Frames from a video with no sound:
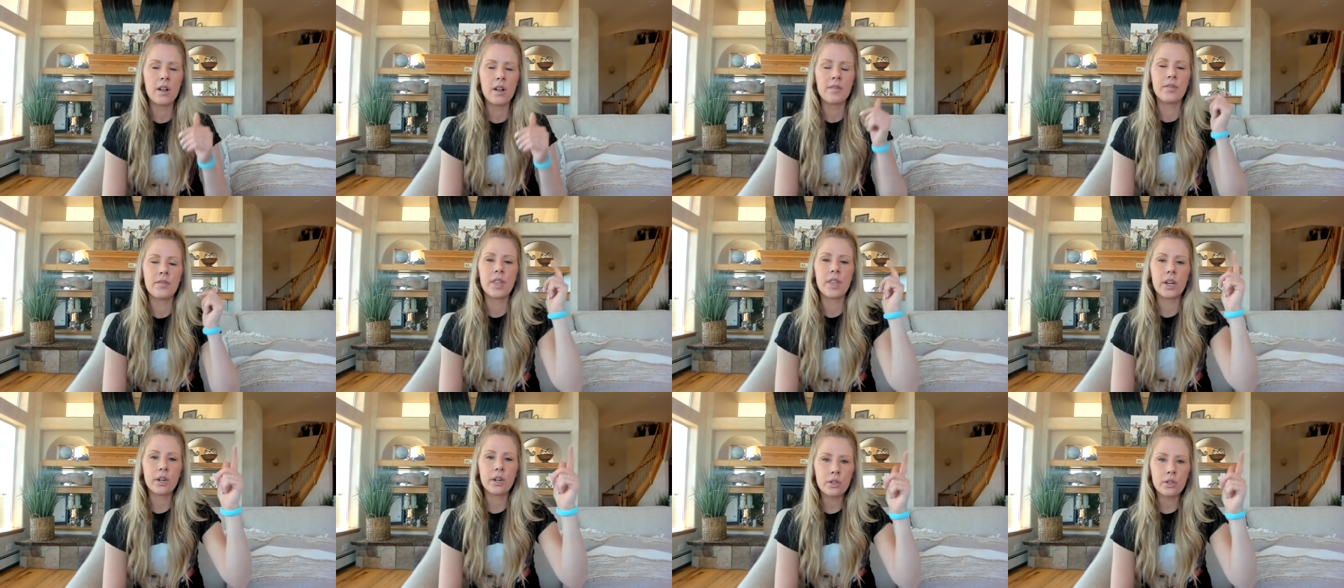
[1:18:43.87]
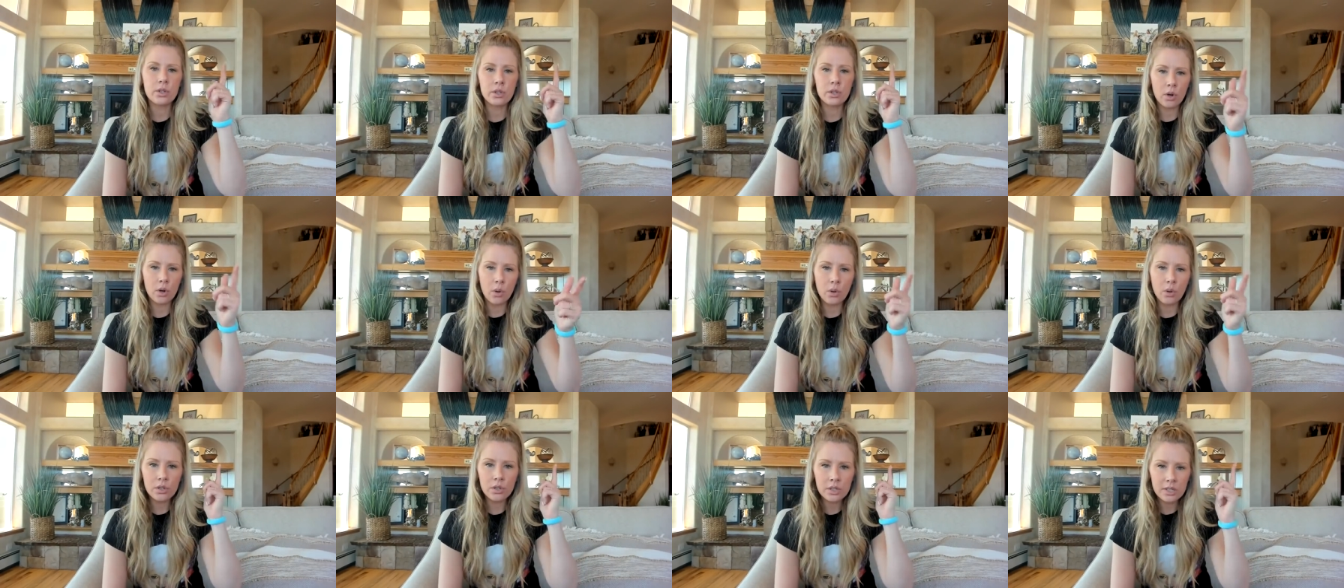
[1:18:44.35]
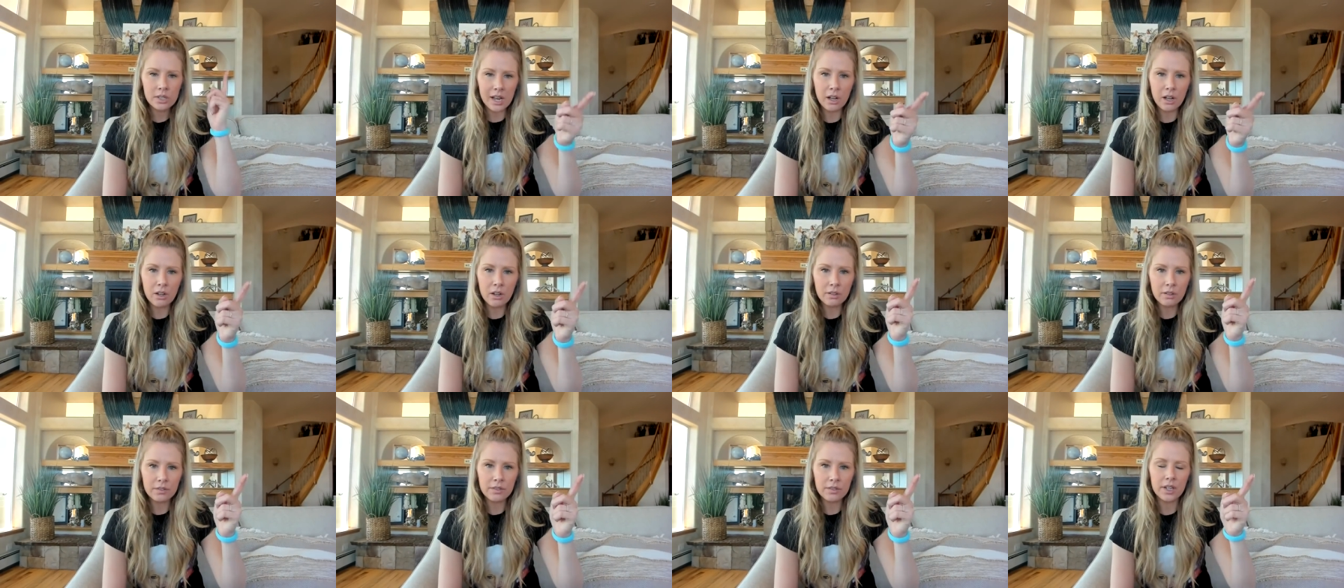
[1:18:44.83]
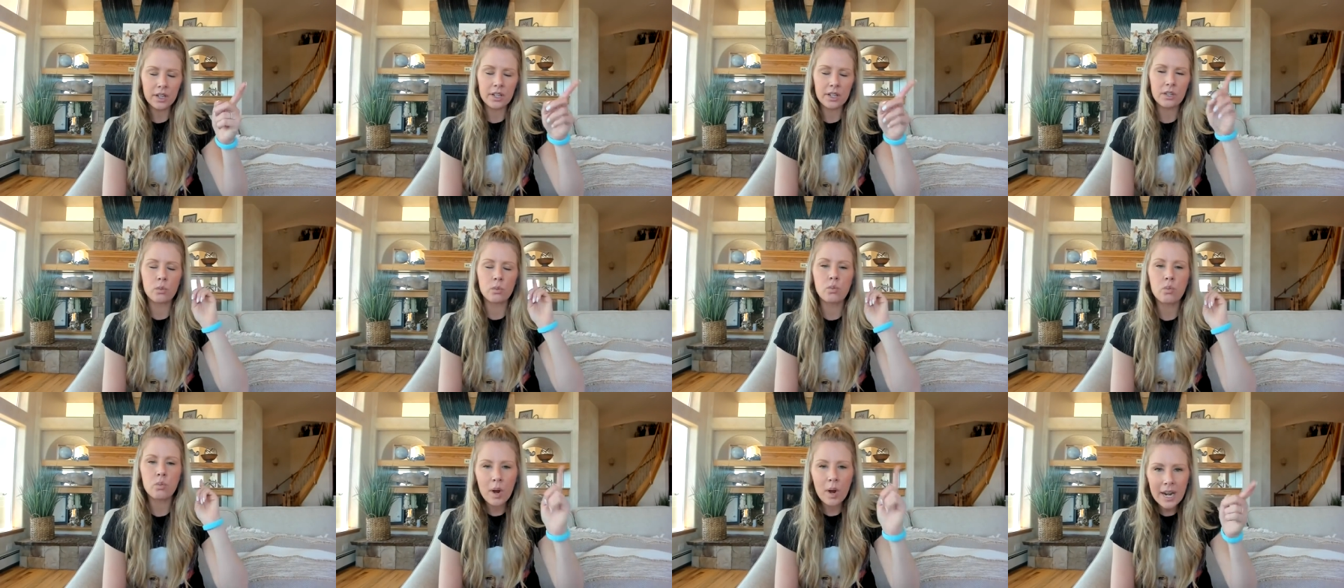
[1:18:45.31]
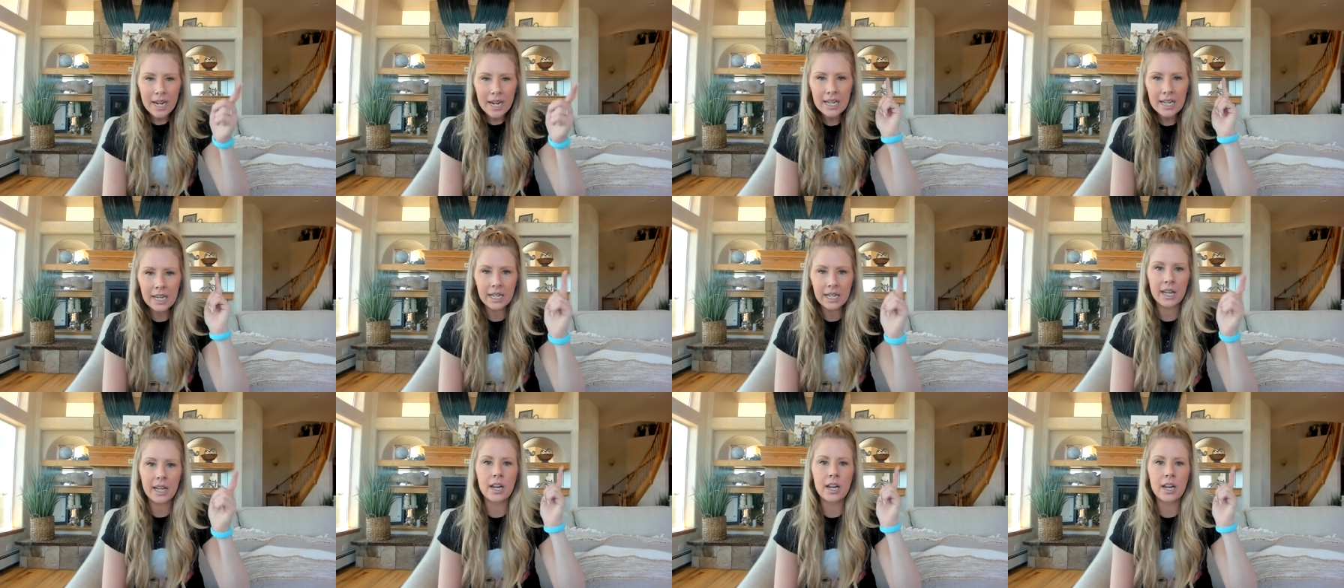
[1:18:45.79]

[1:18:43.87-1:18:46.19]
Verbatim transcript: their soul self is waiting